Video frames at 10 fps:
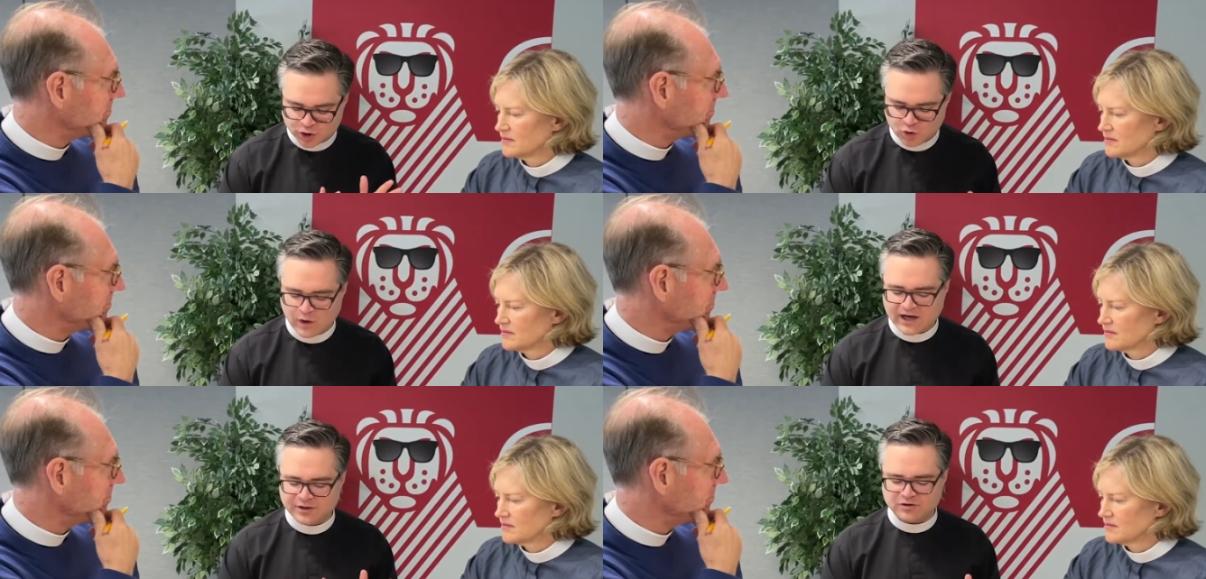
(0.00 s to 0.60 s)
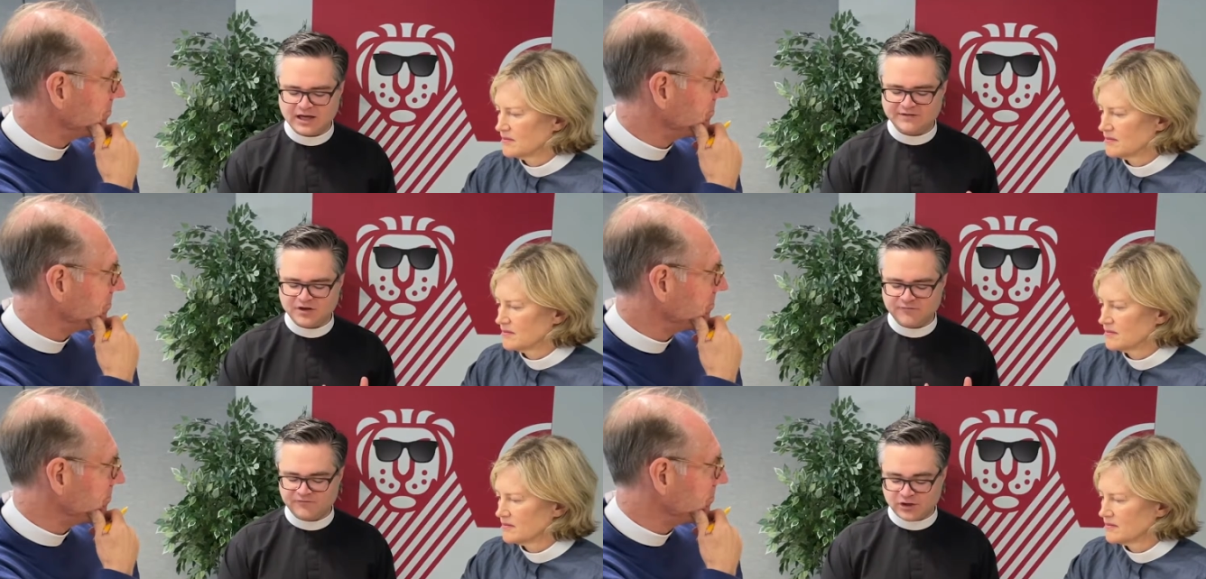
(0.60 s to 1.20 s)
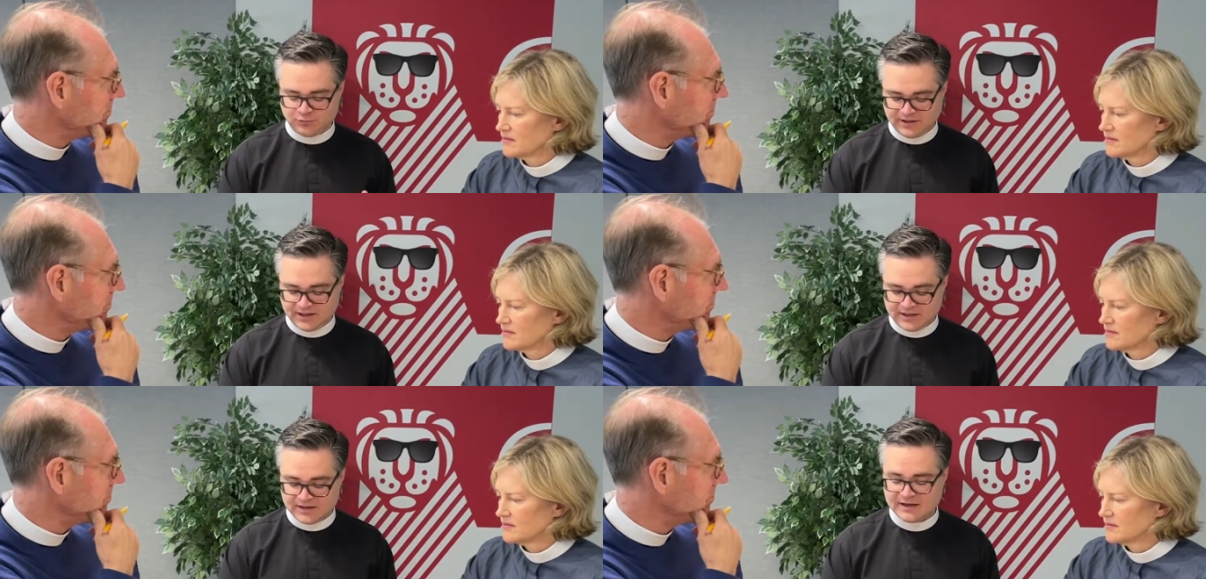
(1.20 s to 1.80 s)
Speaker 1: quieter life come flowing
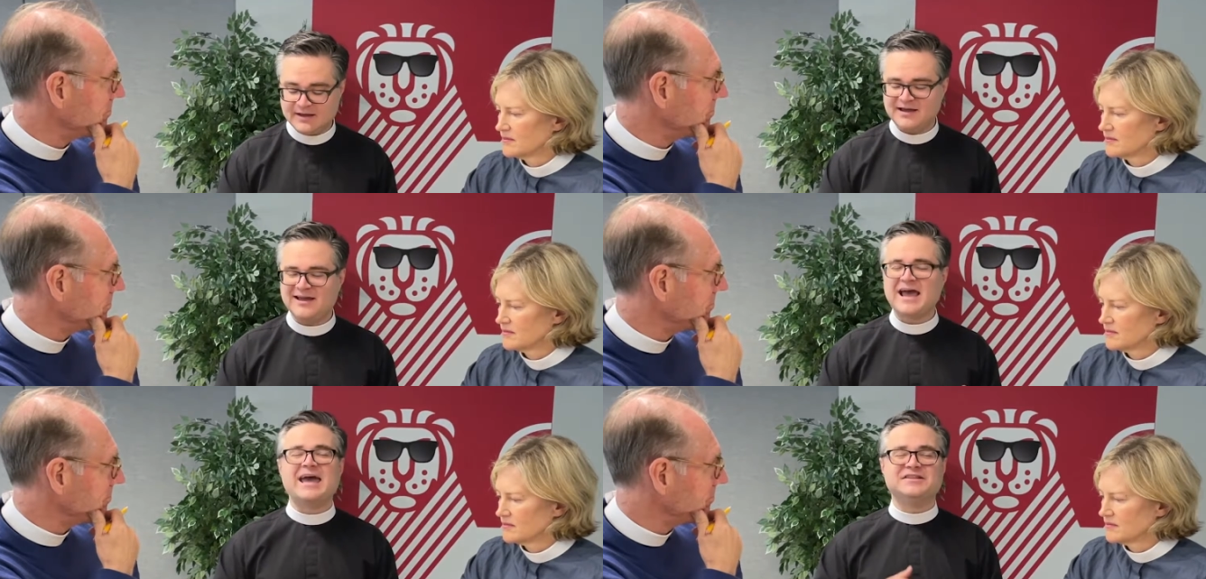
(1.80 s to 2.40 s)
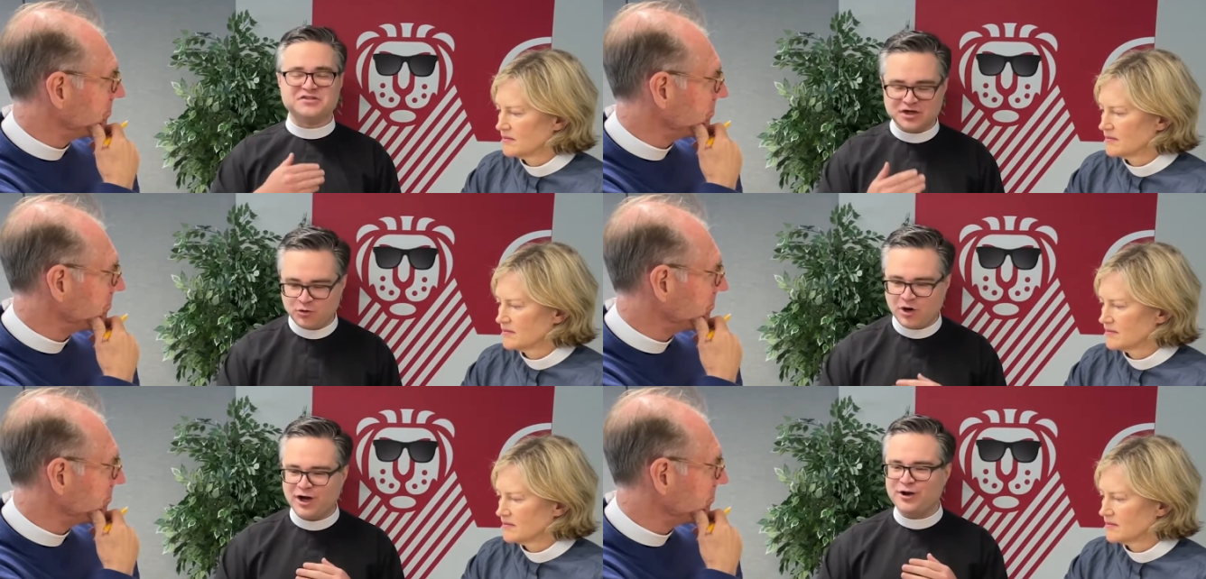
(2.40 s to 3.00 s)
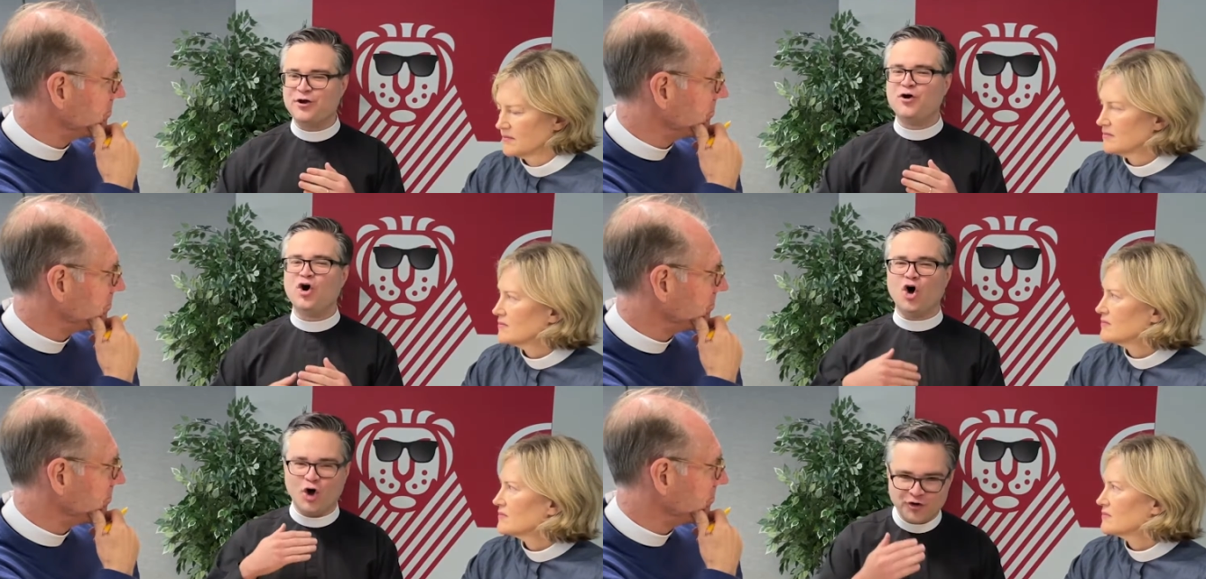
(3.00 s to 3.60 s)
in, and so on
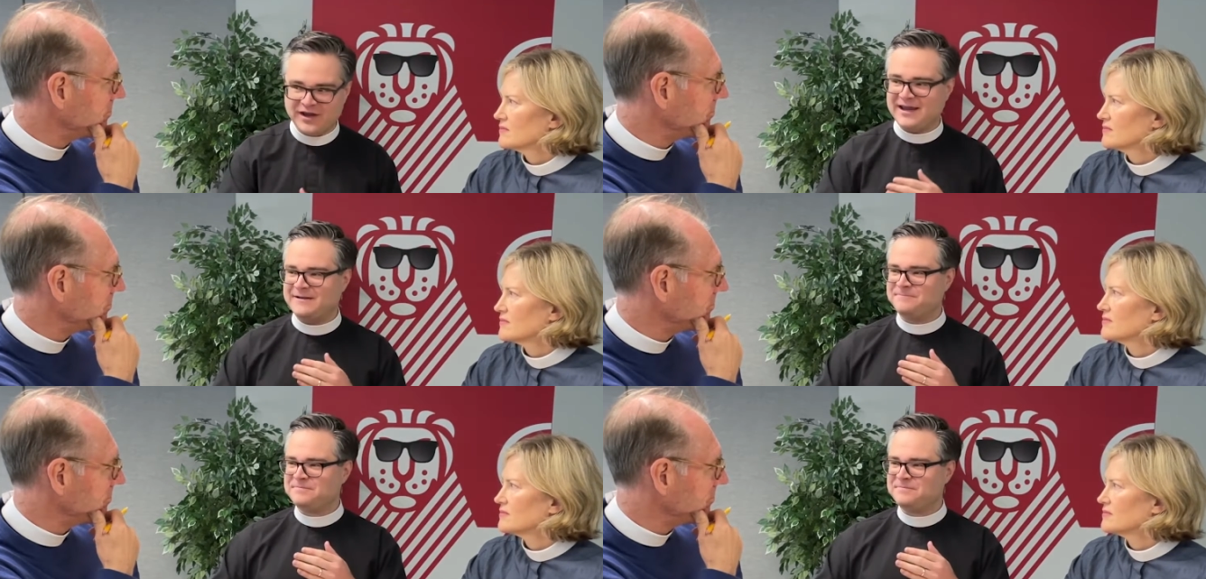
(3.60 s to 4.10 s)
all day.